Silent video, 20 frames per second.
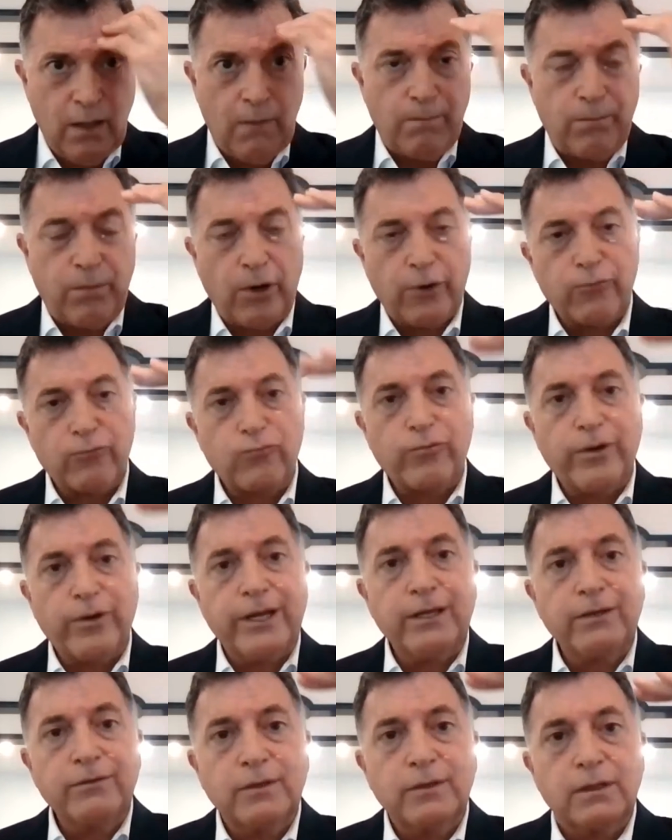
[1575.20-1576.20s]
by
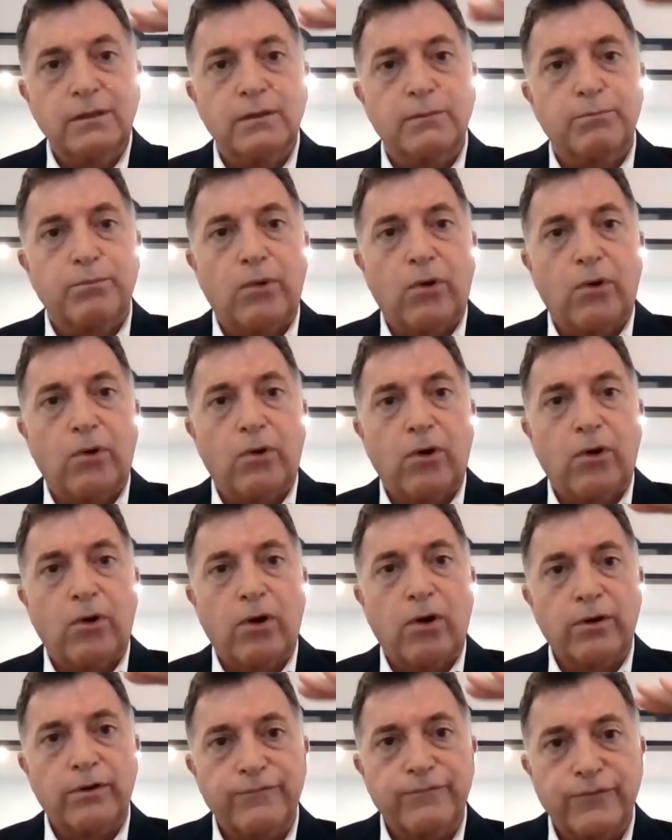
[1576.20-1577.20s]
raising the
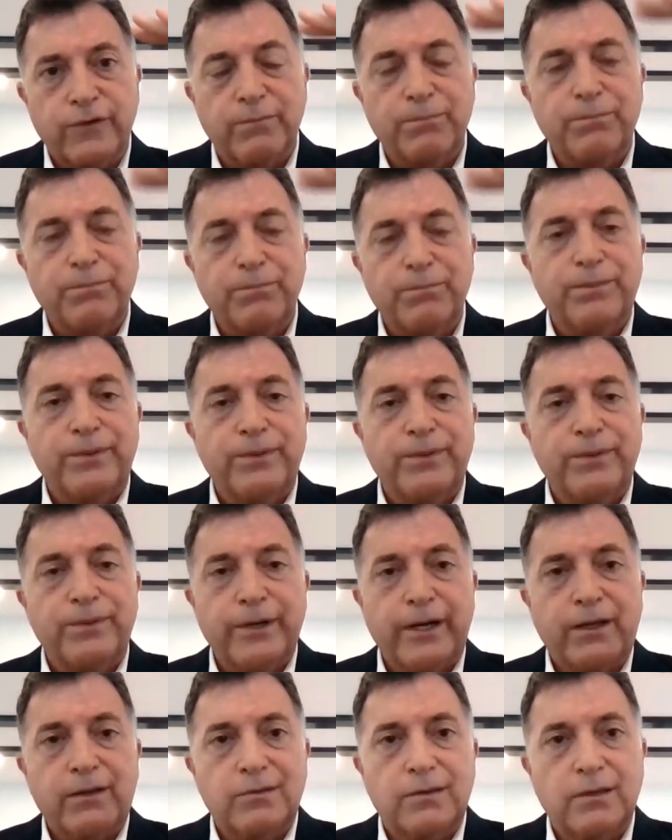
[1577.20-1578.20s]
bar of
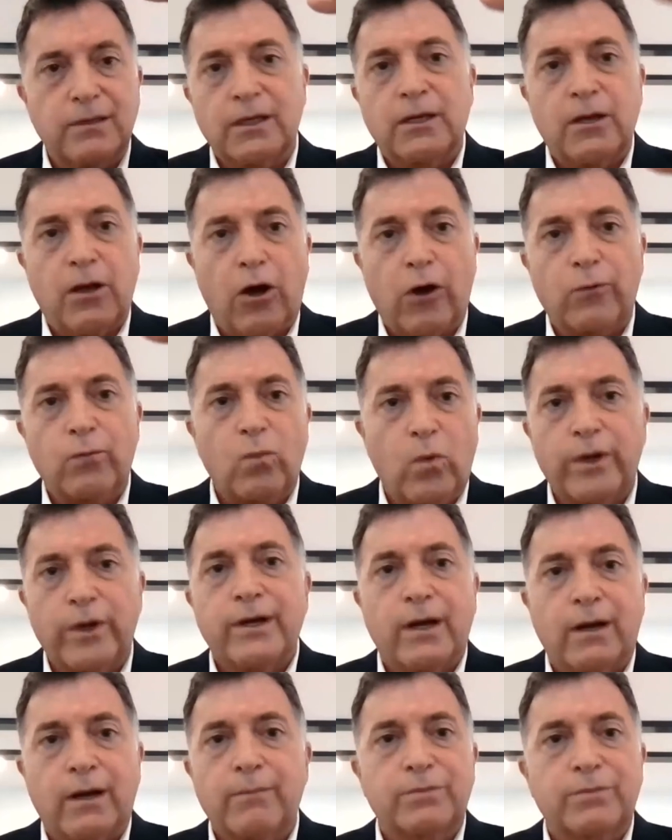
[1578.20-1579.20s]
complexity on what
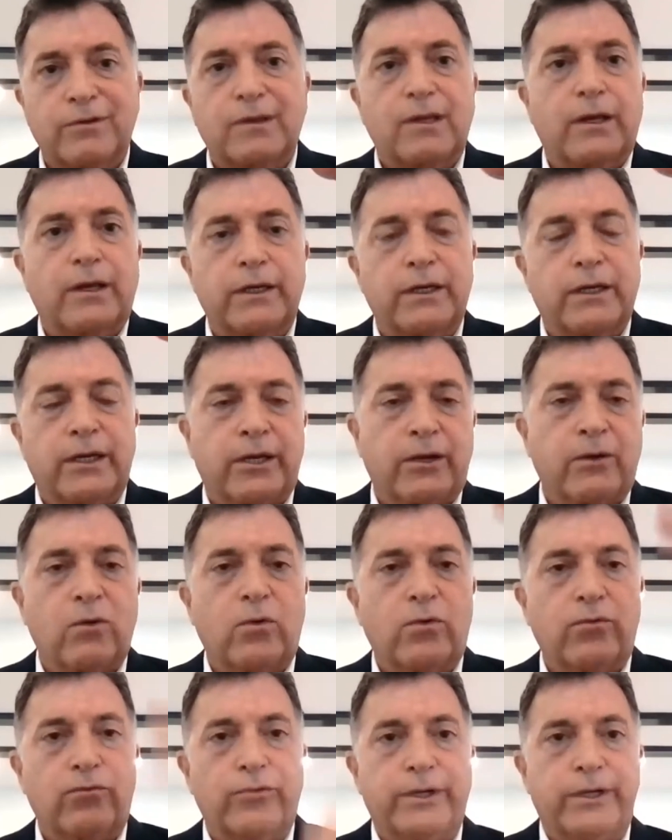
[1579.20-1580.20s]
I'm studying or
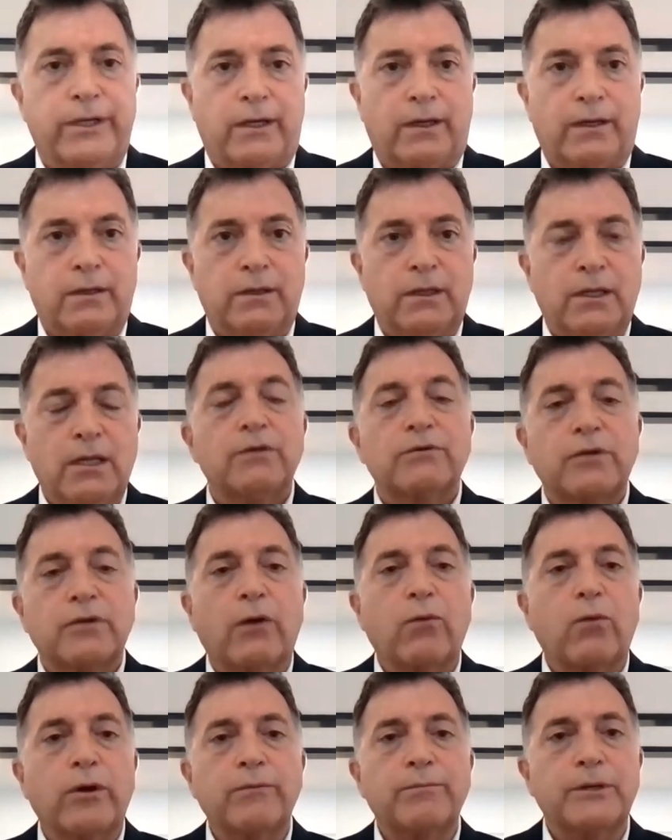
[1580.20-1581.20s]
reading. So I
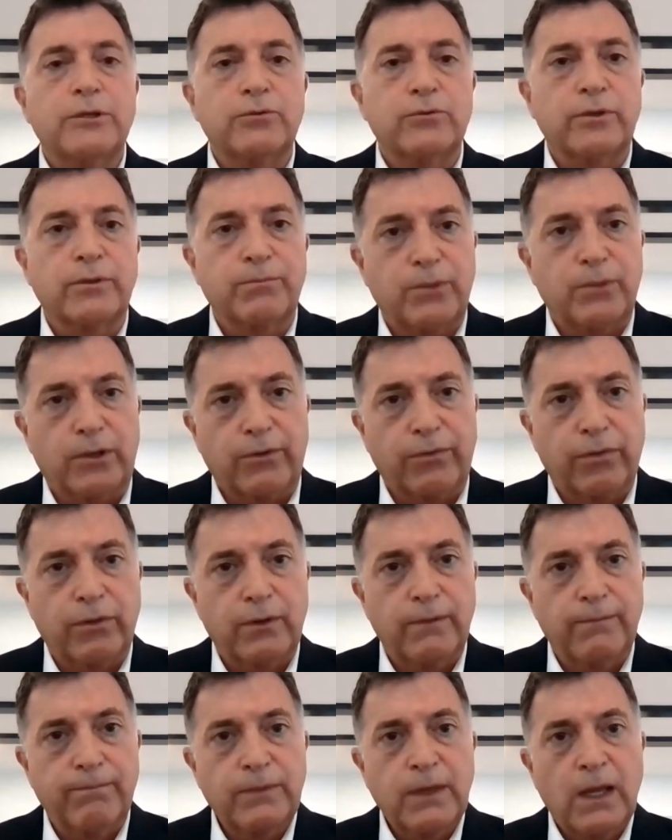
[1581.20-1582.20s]
want to be doing both.
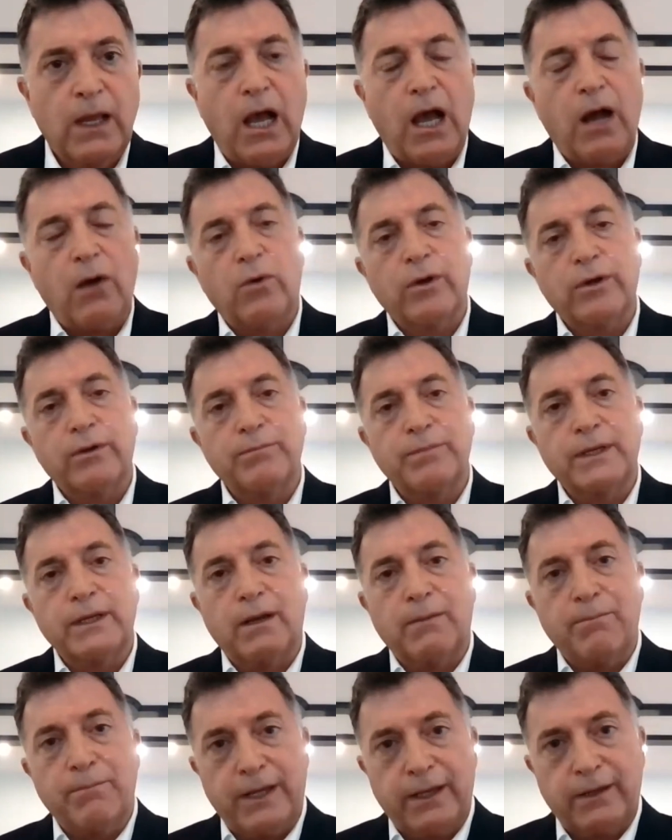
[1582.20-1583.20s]
I want to be
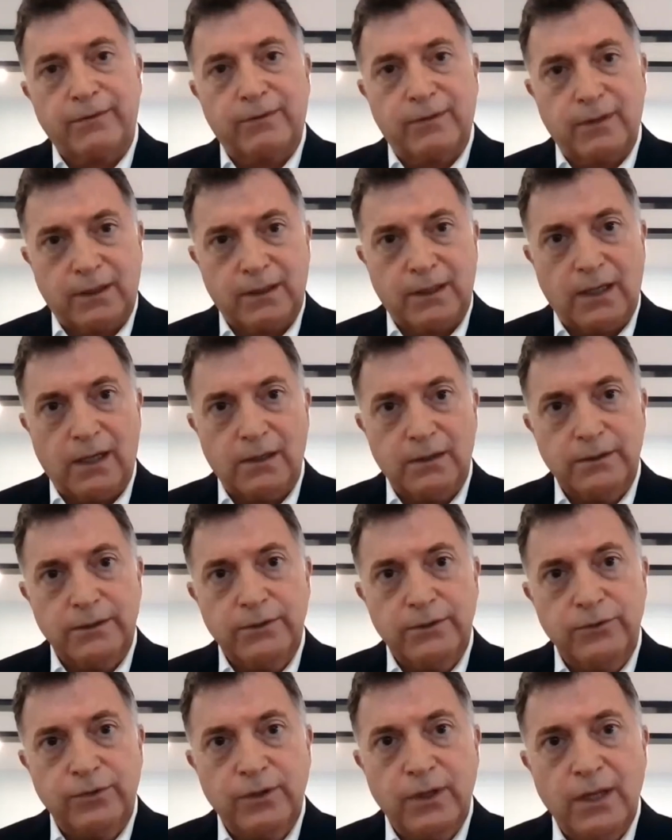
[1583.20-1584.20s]
amassing
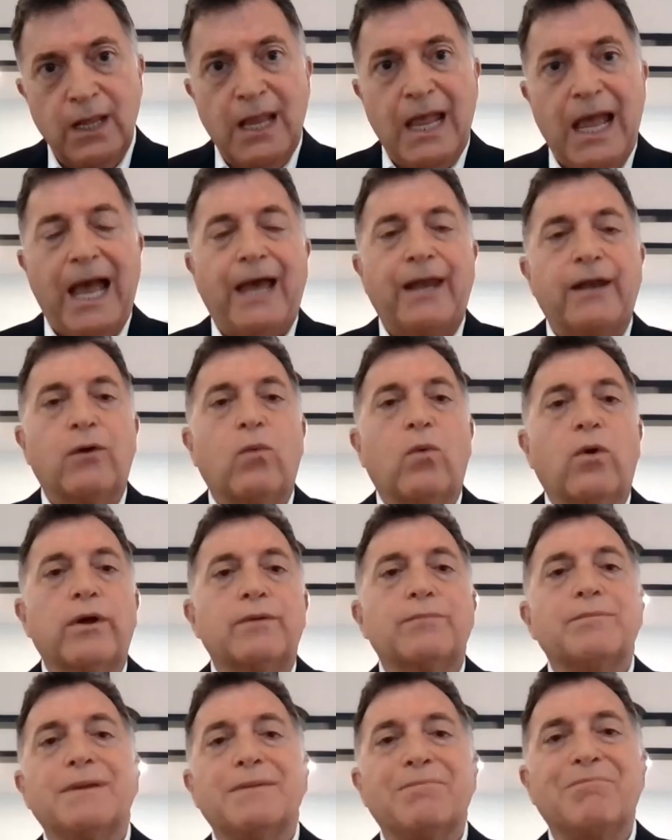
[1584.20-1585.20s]
knowledge, and I want to
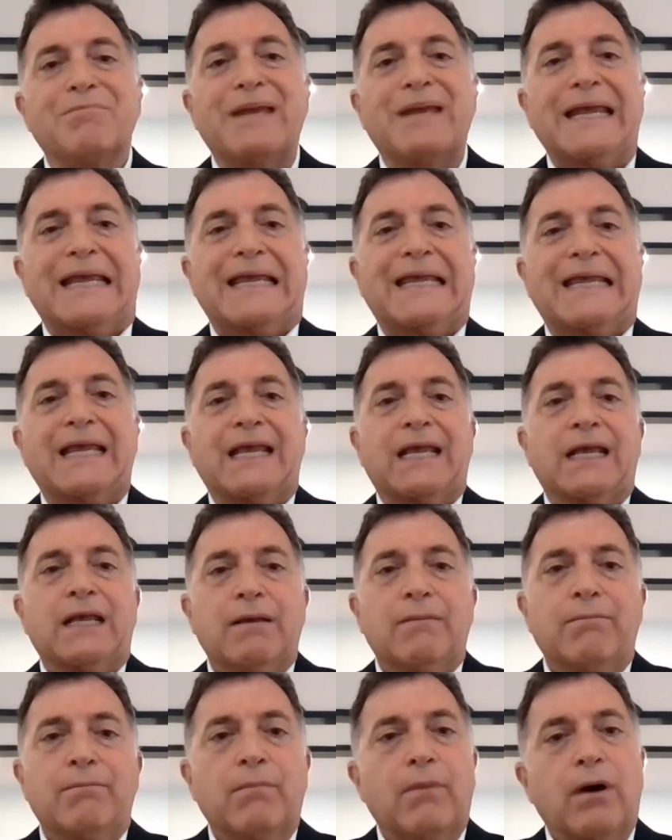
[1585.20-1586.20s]
be making
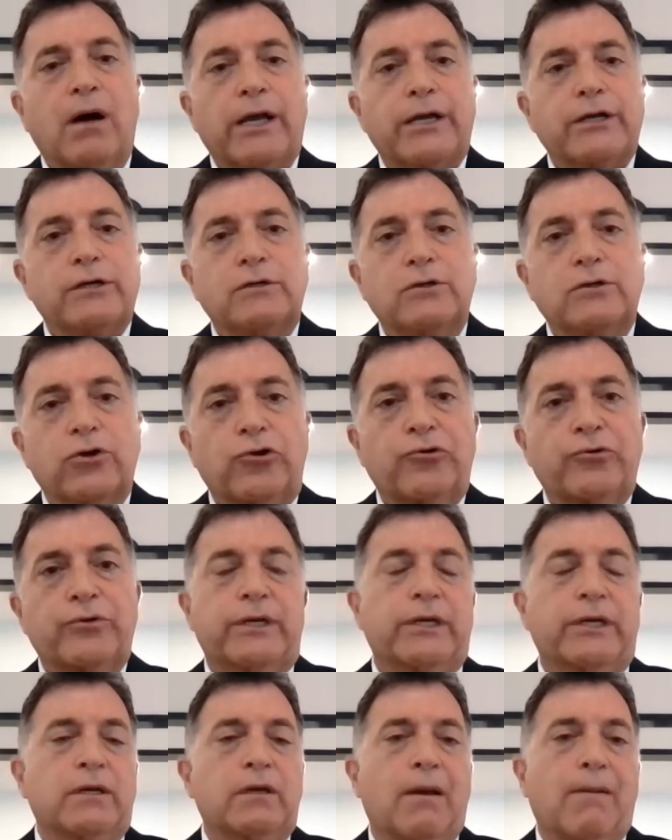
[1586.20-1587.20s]
my
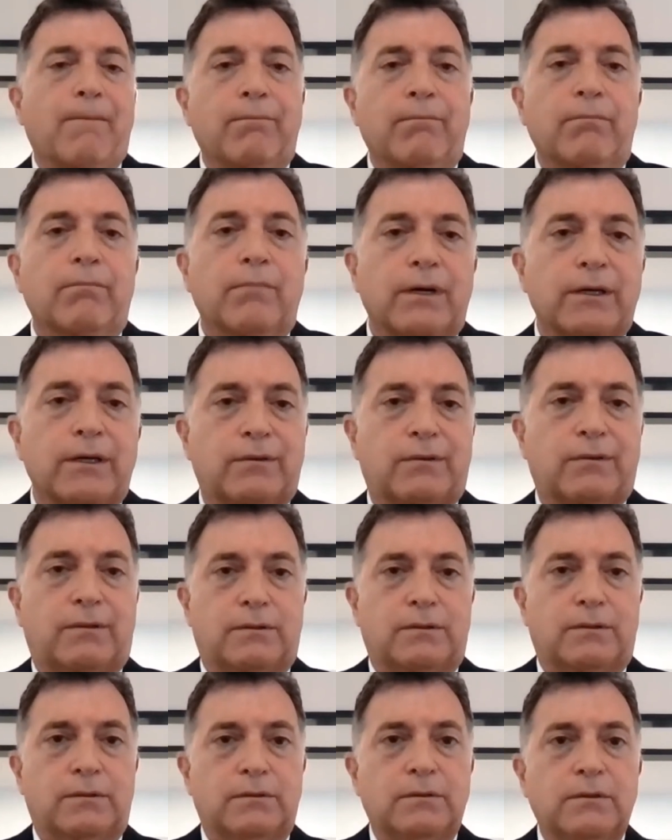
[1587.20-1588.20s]
learning
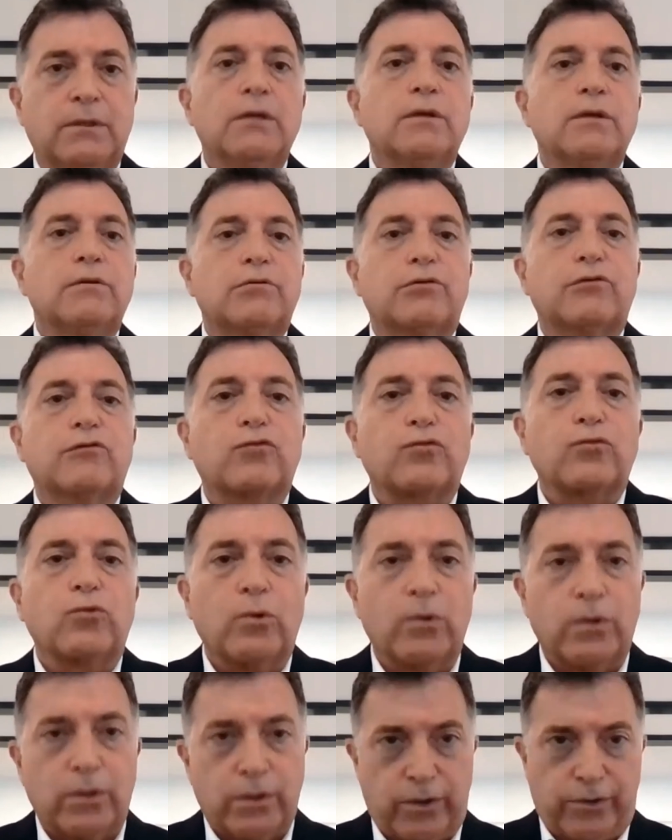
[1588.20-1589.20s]
muscle
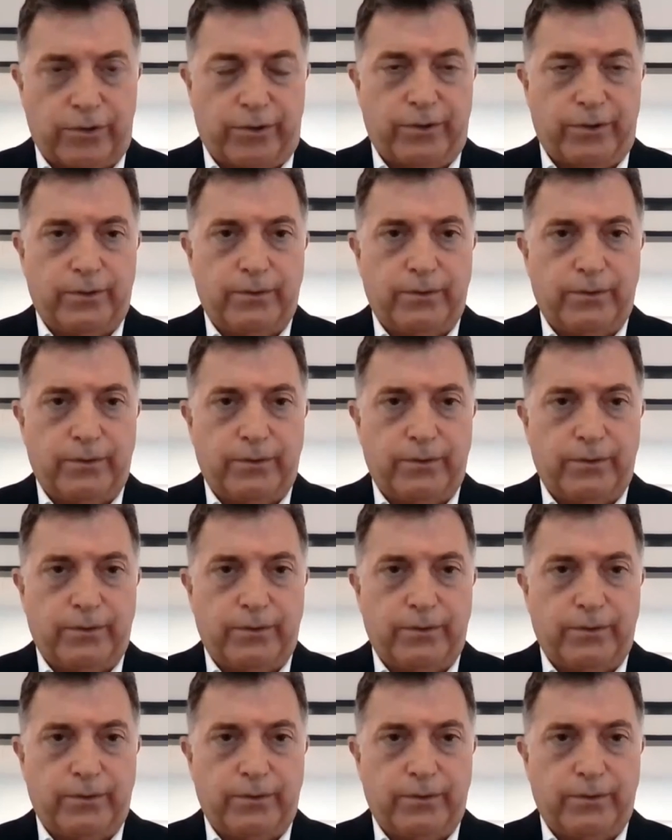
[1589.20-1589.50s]
stronger.